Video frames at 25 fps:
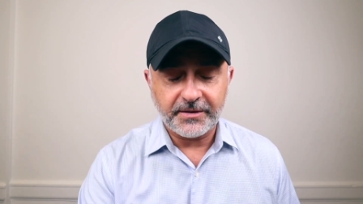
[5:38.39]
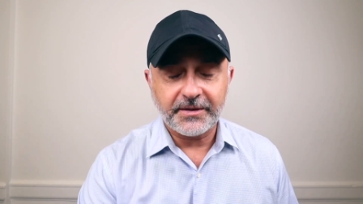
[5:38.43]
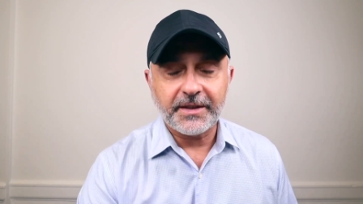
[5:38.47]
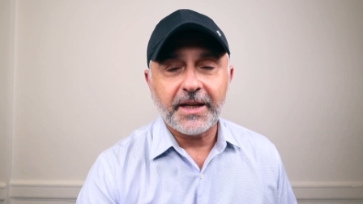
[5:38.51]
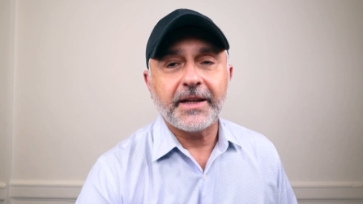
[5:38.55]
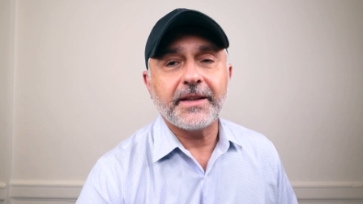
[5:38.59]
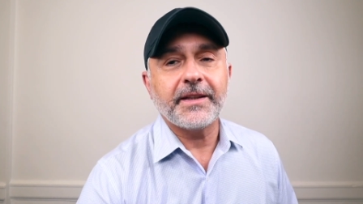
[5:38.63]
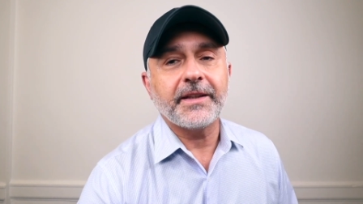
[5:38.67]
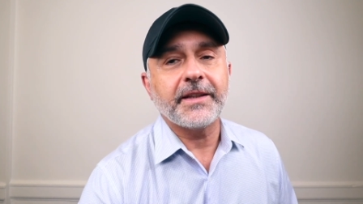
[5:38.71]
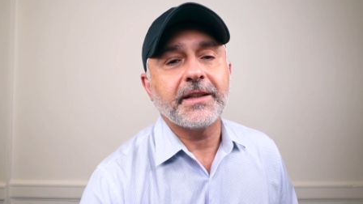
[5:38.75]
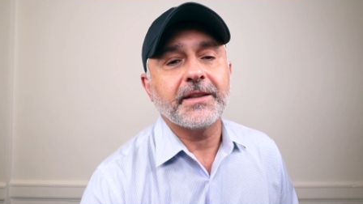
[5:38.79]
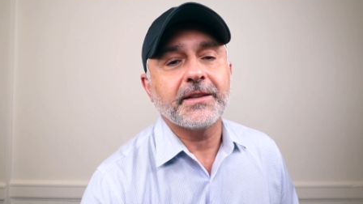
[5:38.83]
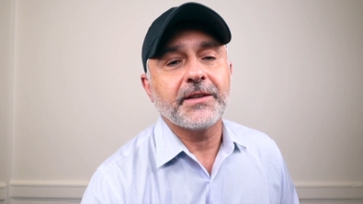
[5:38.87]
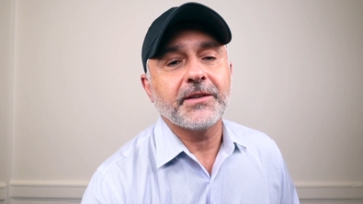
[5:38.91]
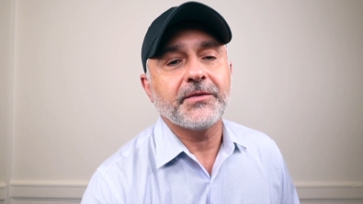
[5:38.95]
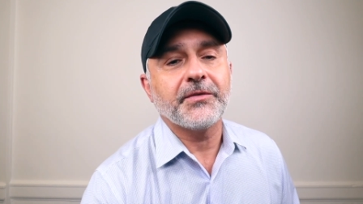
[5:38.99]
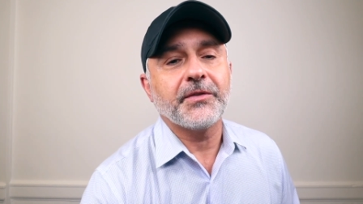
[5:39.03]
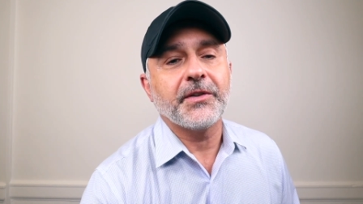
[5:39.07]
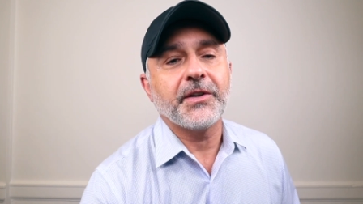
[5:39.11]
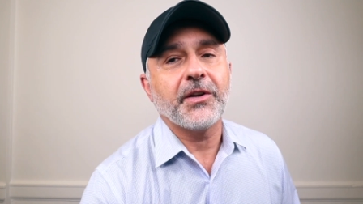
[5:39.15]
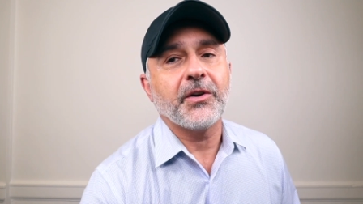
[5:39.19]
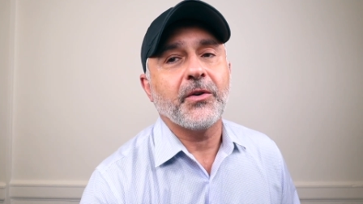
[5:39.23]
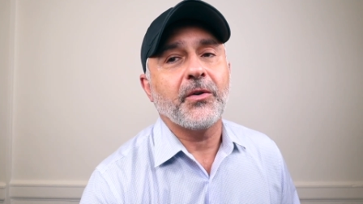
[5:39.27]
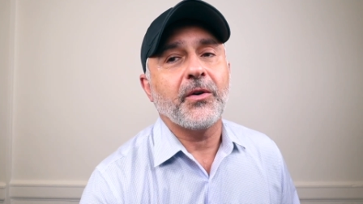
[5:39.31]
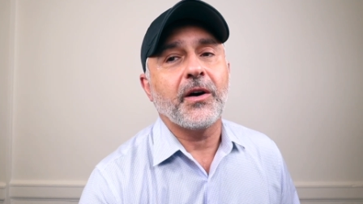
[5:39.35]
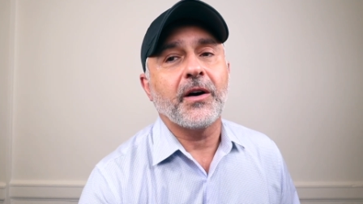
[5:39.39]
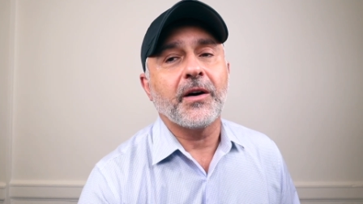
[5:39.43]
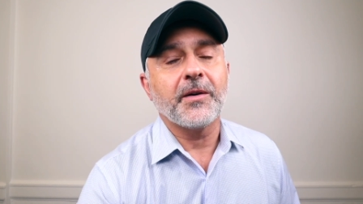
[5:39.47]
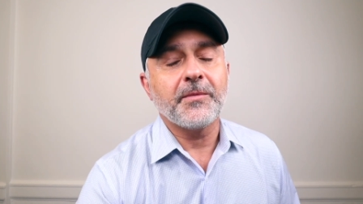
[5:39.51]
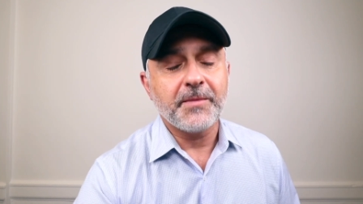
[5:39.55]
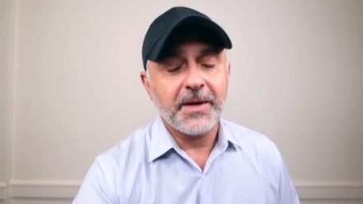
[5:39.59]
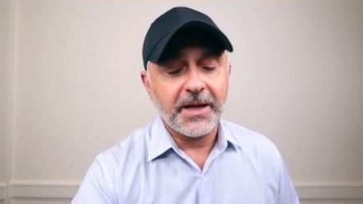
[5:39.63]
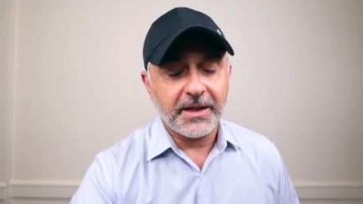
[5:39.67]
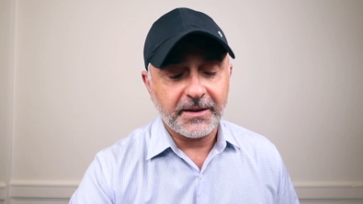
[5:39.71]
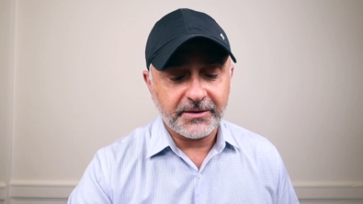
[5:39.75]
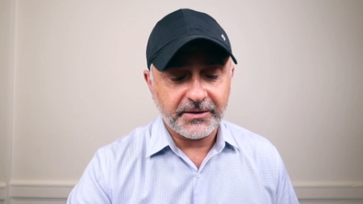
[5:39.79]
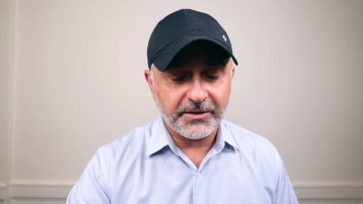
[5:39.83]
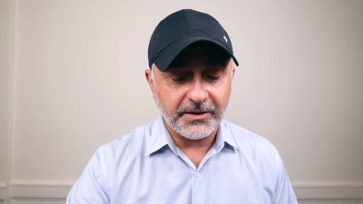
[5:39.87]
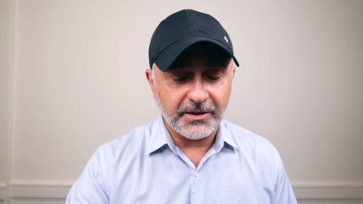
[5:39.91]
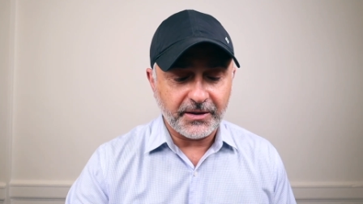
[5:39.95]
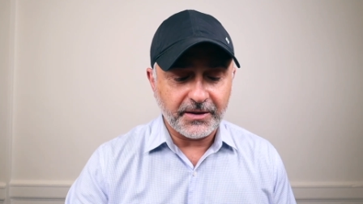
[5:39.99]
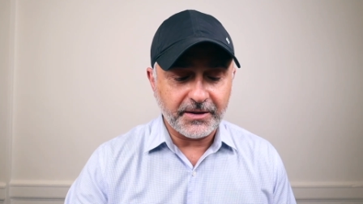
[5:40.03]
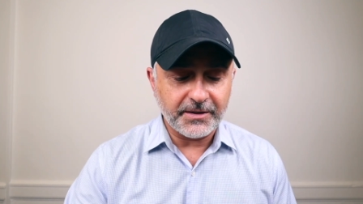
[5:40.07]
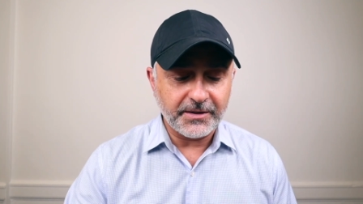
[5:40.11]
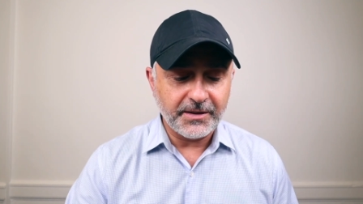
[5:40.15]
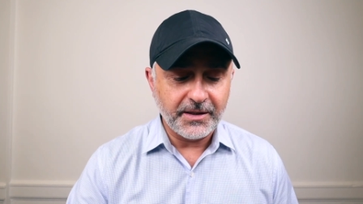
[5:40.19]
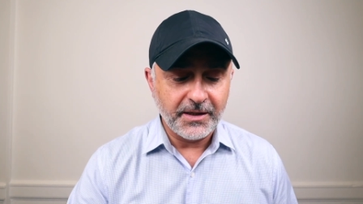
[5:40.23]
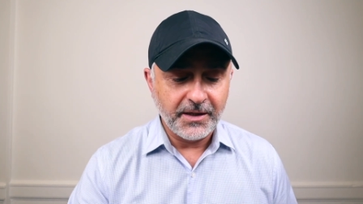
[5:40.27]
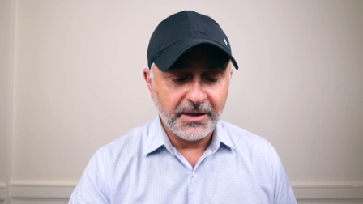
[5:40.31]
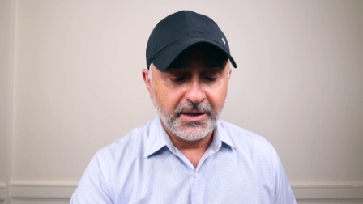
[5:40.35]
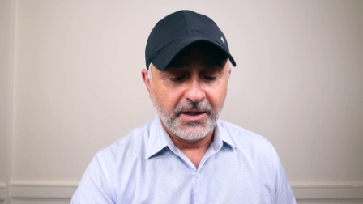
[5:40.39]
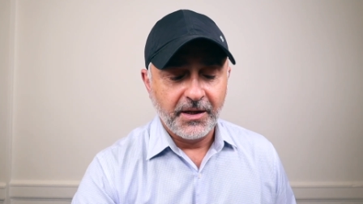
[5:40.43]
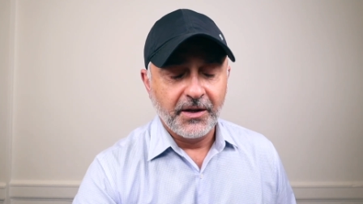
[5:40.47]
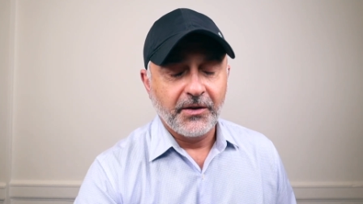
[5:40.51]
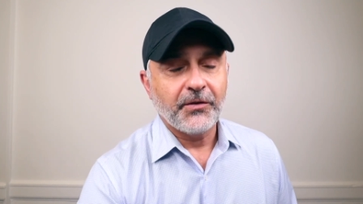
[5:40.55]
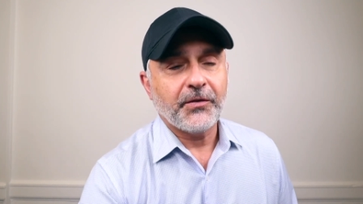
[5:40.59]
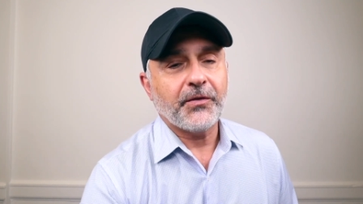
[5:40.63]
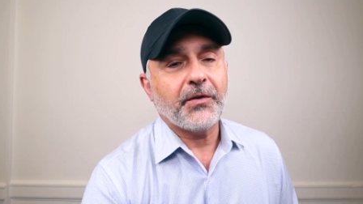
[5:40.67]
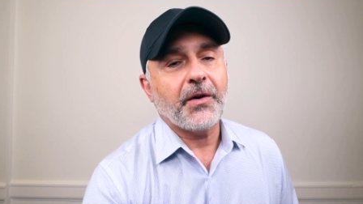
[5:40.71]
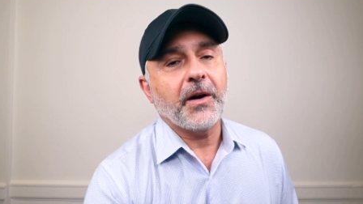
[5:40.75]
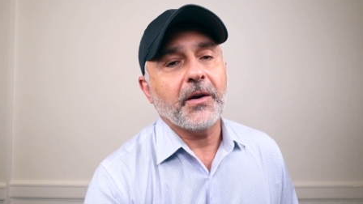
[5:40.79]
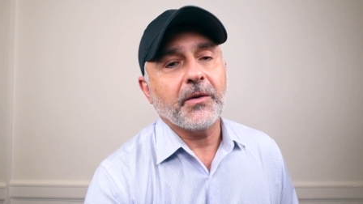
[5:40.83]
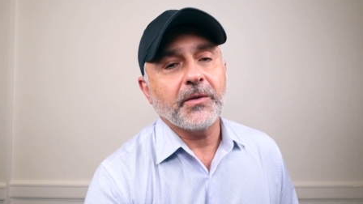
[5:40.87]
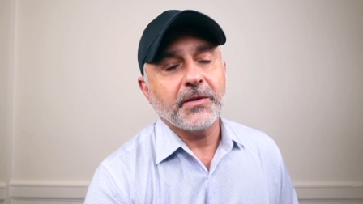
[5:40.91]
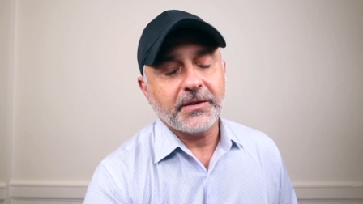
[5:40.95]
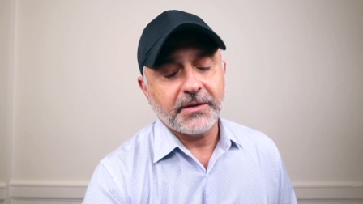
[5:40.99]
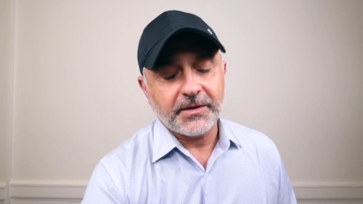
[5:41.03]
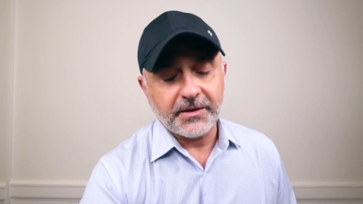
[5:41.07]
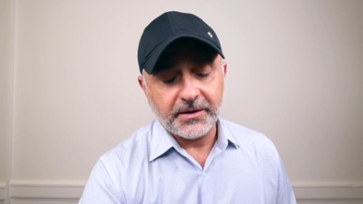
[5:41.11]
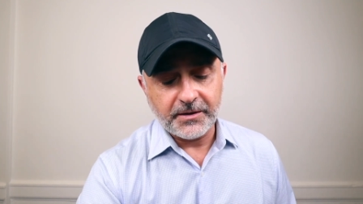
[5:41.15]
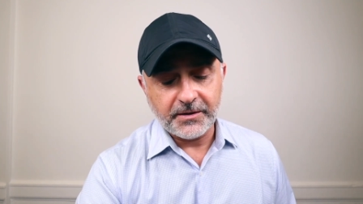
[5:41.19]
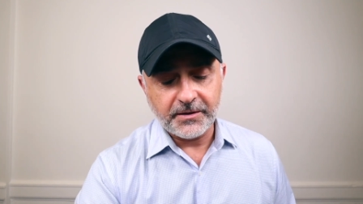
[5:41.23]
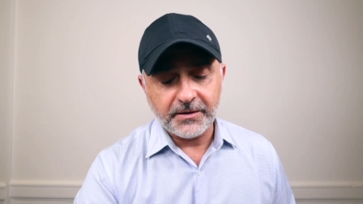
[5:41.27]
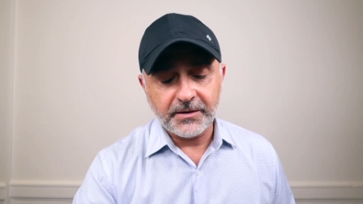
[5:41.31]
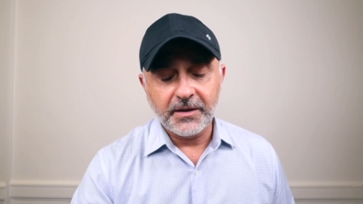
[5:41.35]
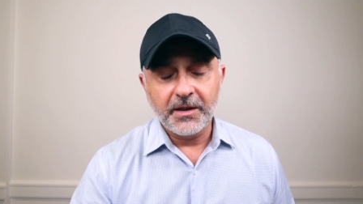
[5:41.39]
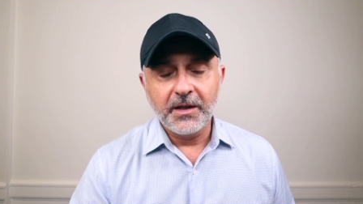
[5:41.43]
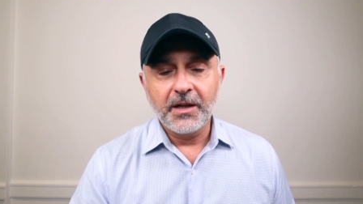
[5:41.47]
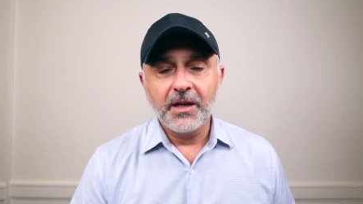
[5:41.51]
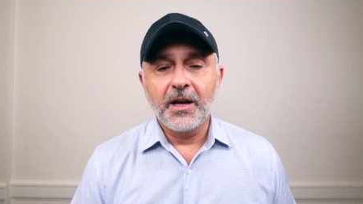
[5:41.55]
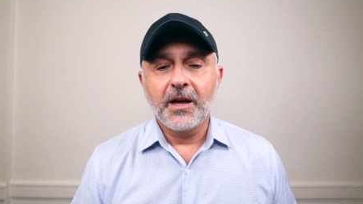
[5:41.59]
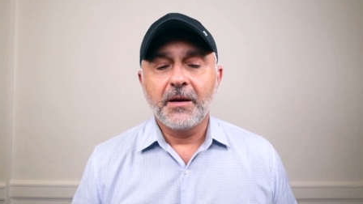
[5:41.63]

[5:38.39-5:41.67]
sadly in this video are masculine fragrances,